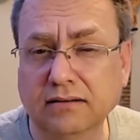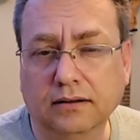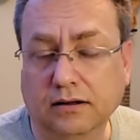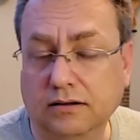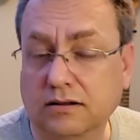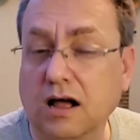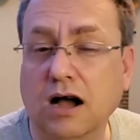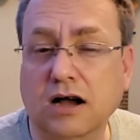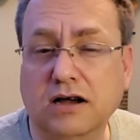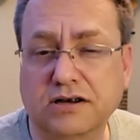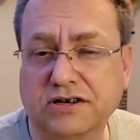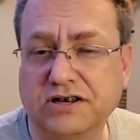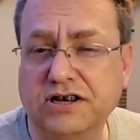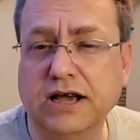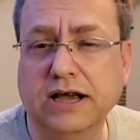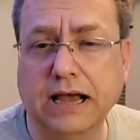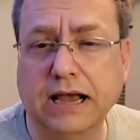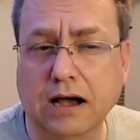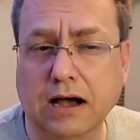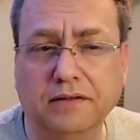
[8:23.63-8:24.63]
The clock is
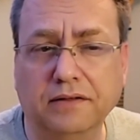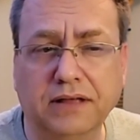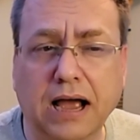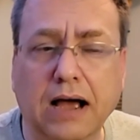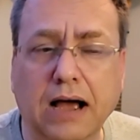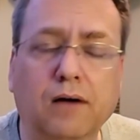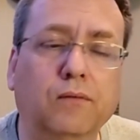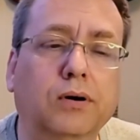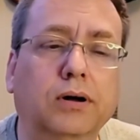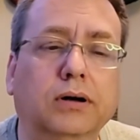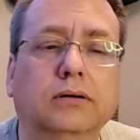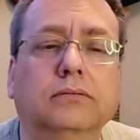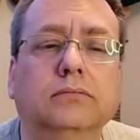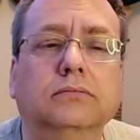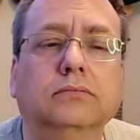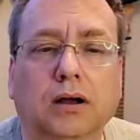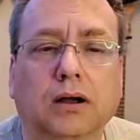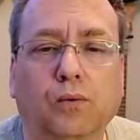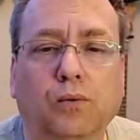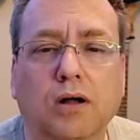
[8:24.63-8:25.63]
ticking on that one,
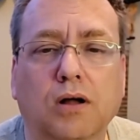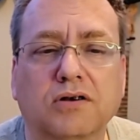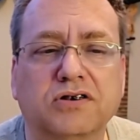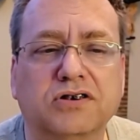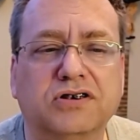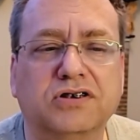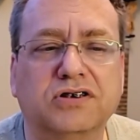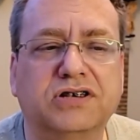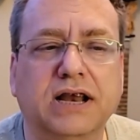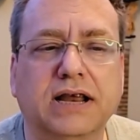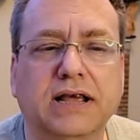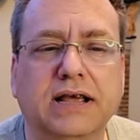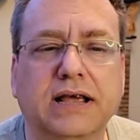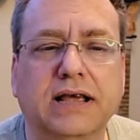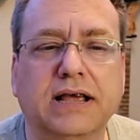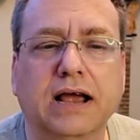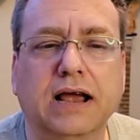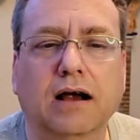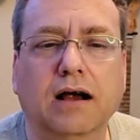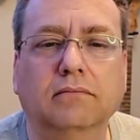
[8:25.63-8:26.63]
and we're all just sitting
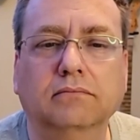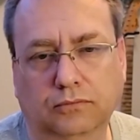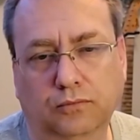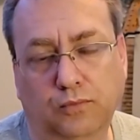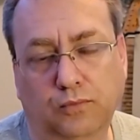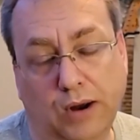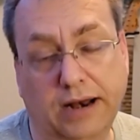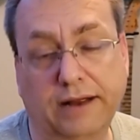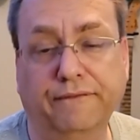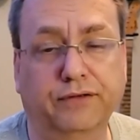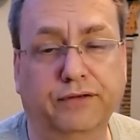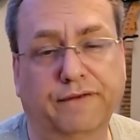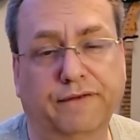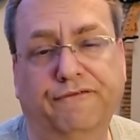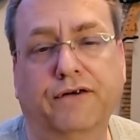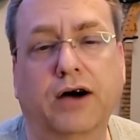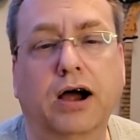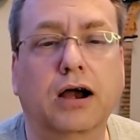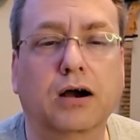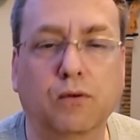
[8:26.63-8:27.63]
here waiting for the
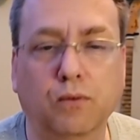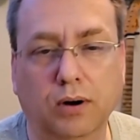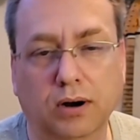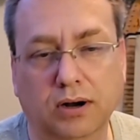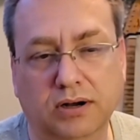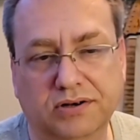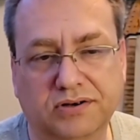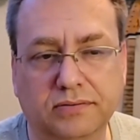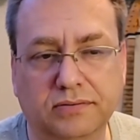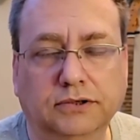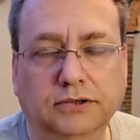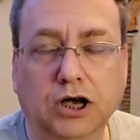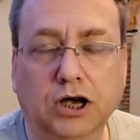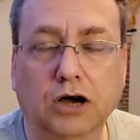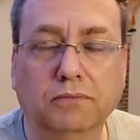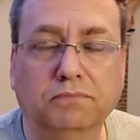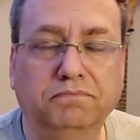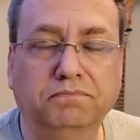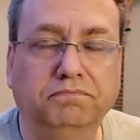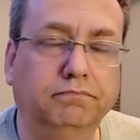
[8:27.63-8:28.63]
fireworks.
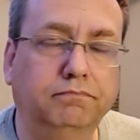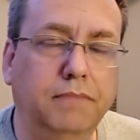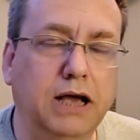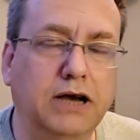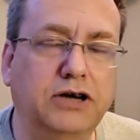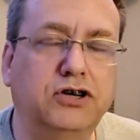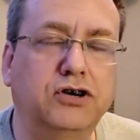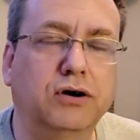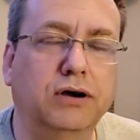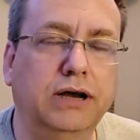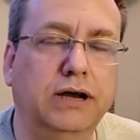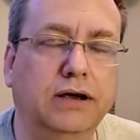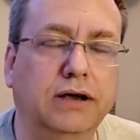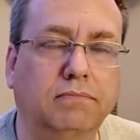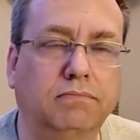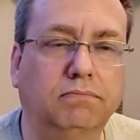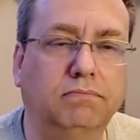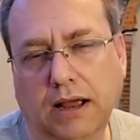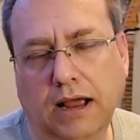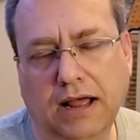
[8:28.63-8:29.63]
So make sure
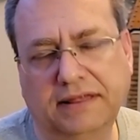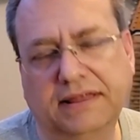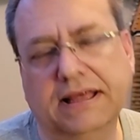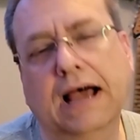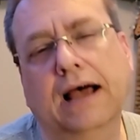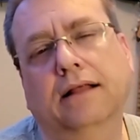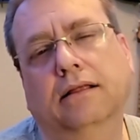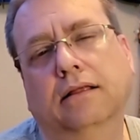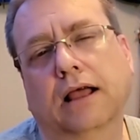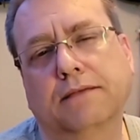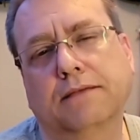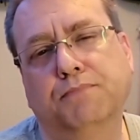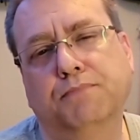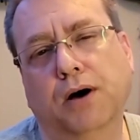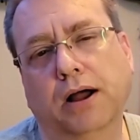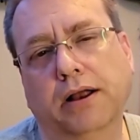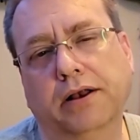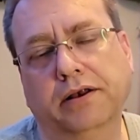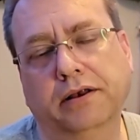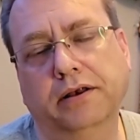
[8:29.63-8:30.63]
you hit that like
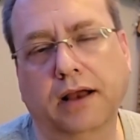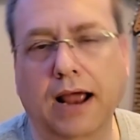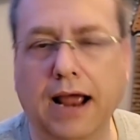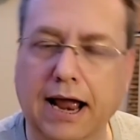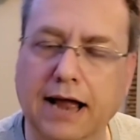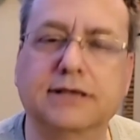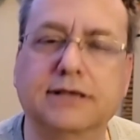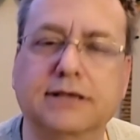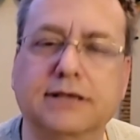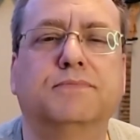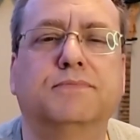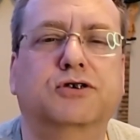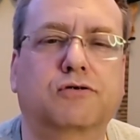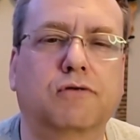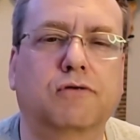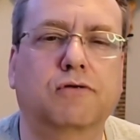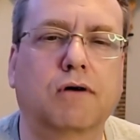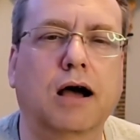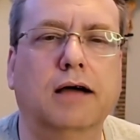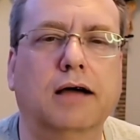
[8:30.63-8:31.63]
button and
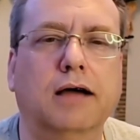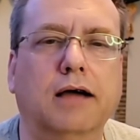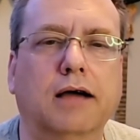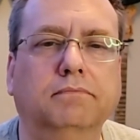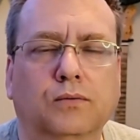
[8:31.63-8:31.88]
subscribe.